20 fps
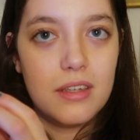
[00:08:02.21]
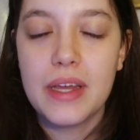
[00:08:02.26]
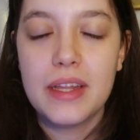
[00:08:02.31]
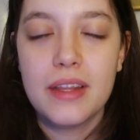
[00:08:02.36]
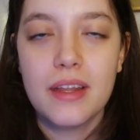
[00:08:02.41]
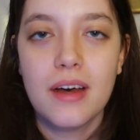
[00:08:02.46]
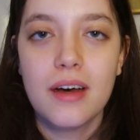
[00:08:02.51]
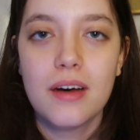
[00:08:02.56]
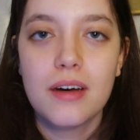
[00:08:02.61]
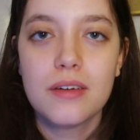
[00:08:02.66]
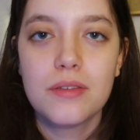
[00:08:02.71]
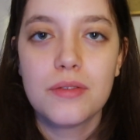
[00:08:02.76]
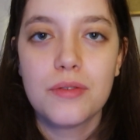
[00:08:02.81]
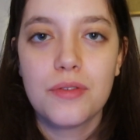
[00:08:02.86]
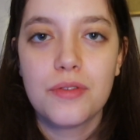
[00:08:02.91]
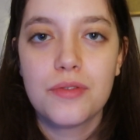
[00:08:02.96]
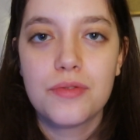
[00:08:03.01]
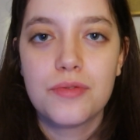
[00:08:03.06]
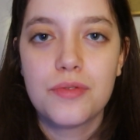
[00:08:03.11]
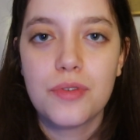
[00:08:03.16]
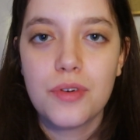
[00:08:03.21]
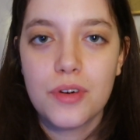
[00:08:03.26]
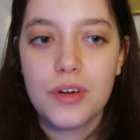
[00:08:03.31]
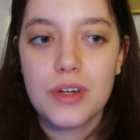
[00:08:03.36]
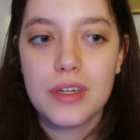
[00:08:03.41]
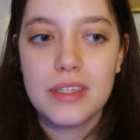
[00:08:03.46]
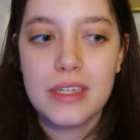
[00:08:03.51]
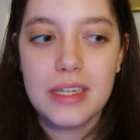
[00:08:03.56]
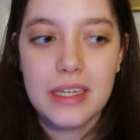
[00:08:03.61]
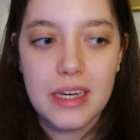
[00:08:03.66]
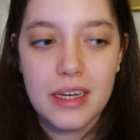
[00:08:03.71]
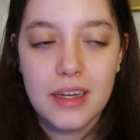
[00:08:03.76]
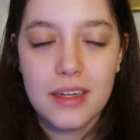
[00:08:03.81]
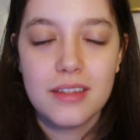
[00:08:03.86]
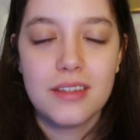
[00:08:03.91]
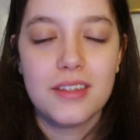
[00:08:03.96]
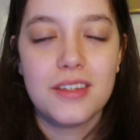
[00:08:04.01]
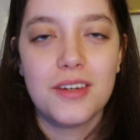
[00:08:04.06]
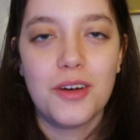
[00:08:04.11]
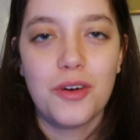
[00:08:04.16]
And now for the
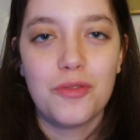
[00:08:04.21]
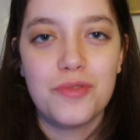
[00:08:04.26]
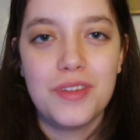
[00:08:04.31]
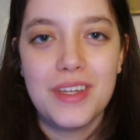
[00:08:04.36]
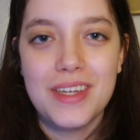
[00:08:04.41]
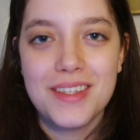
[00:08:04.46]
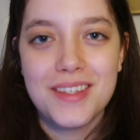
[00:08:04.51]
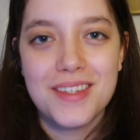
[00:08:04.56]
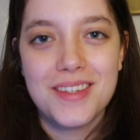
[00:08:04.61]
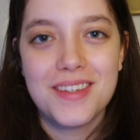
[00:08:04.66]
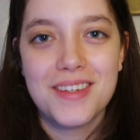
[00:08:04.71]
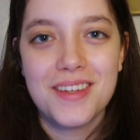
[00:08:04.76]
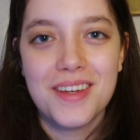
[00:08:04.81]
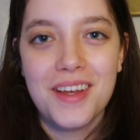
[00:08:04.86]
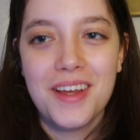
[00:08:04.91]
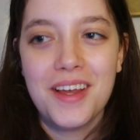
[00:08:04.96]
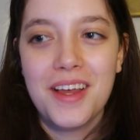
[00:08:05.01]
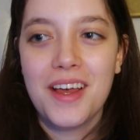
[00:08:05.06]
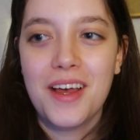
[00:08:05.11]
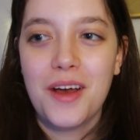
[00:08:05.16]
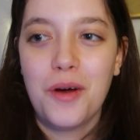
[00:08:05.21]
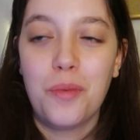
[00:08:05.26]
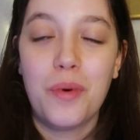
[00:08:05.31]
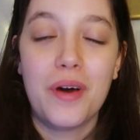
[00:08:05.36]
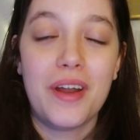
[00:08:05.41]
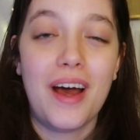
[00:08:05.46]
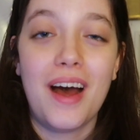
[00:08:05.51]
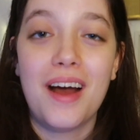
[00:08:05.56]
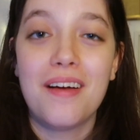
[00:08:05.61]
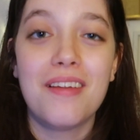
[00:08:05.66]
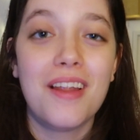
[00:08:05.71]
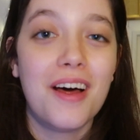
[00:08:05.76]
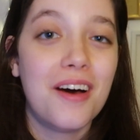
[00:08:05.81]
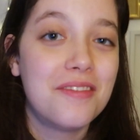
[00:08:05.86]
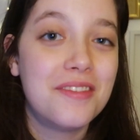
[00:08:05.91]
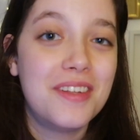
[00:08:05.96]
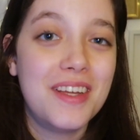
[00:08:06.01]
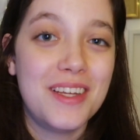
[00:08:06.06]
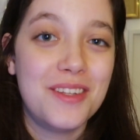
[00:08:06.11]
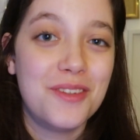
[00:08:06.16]
end of this, what I
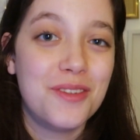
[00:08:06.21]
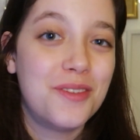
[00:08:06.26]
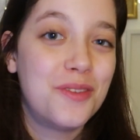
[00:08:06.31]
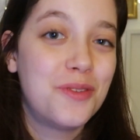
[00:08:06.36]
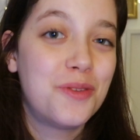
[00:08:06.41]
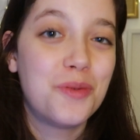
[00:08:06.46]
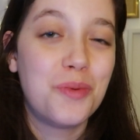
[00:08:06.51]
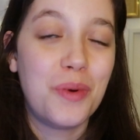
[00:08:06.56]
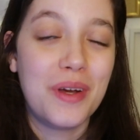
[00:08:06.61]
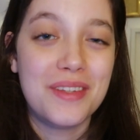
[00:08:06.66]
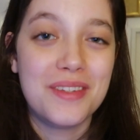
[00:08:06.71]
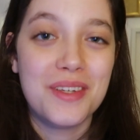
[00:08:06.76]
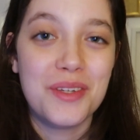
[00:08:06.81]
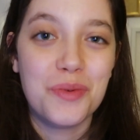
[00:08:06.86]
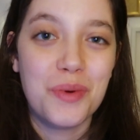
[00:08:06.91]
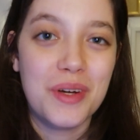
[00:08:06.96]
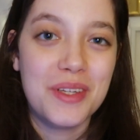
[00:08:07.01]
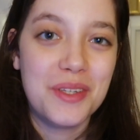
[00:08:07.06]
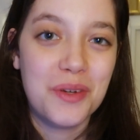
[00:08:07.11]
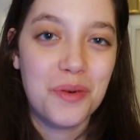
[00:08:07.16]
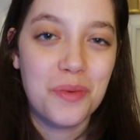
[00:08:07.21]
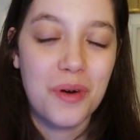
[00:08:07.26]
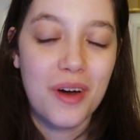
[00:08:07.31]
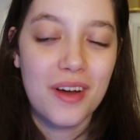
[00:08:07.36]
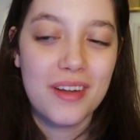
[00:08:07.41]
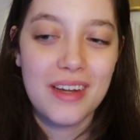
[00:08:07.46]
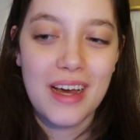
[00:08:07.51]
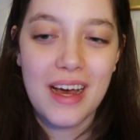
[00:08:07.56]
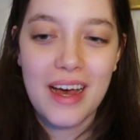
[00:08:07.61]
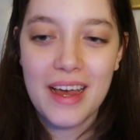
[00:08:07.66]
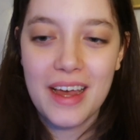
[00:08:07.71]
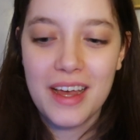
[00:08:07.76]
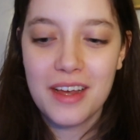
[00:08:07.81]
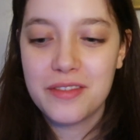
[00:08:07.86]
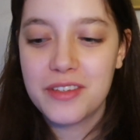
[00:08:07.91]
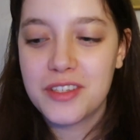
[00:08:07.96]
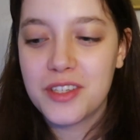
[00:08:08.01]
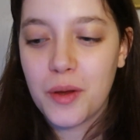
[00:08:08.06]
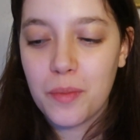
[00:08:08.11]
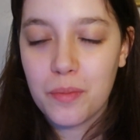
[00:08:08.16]
loved in 2021, I
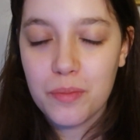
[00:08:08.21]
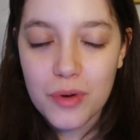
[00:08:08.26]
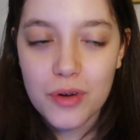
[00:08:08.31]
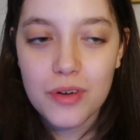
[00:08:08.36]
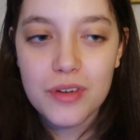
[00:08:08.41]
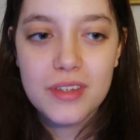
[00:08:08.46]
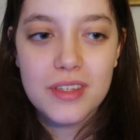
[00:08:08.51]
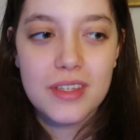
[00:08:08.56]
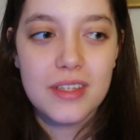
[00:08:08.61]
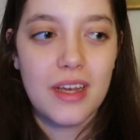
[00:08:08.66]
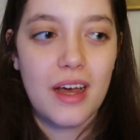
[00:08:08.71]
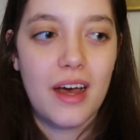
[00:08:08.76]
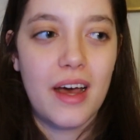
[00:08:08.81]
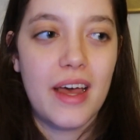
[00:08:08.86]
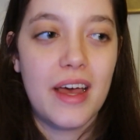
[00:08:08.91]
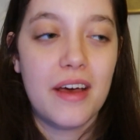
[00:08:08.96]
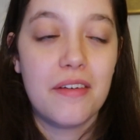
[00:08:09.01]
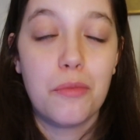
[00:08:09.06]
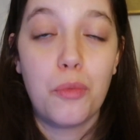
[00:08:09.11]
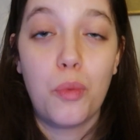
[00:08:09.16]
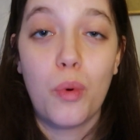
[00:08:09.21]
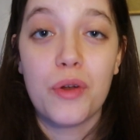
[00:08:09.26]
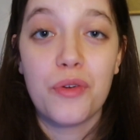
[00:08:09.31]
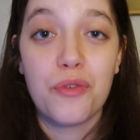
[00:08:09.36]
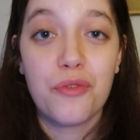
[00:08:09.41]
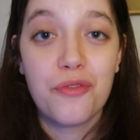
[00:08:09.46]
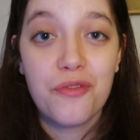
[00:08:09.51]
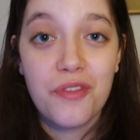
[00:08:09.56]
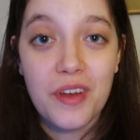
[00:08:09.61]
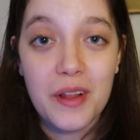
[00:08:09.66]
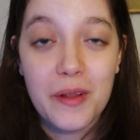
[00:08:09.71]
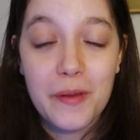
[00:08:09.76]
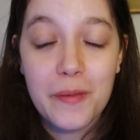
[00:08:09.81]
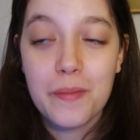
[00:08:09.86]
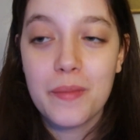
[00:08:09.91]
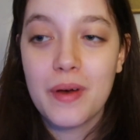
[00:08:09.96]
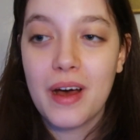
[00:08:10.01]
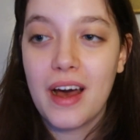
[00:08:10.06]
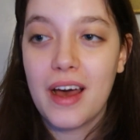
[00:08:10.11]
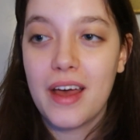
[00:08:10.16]
have some books, I have one
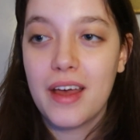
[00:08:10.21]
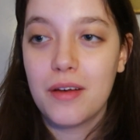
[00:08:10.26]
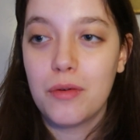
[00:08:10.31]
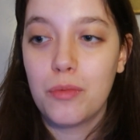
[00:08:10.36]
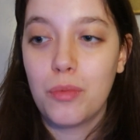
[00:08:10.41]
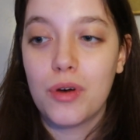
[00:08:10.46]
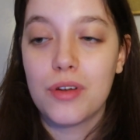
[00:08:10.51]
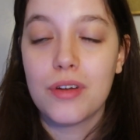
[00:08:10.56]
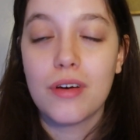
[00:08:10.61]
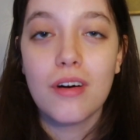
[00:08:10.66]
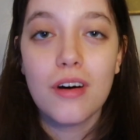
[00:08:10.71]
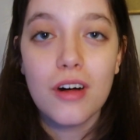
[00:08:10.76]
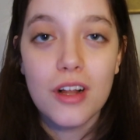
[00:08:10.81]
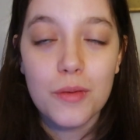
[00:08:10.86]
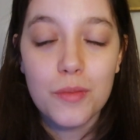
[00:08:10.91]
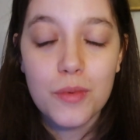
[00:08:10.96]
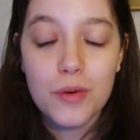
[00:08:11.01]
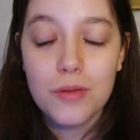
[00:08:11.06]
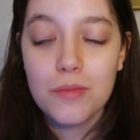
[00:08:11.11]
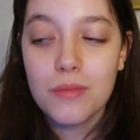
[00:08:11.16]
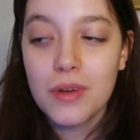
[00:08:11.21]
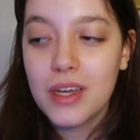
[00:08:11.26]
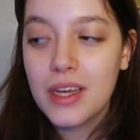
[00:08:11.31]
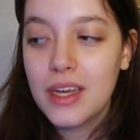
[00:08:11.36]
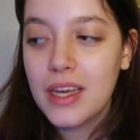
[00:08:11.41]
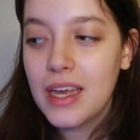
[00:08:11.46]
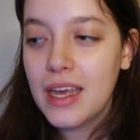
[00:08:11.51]
film, I have one album.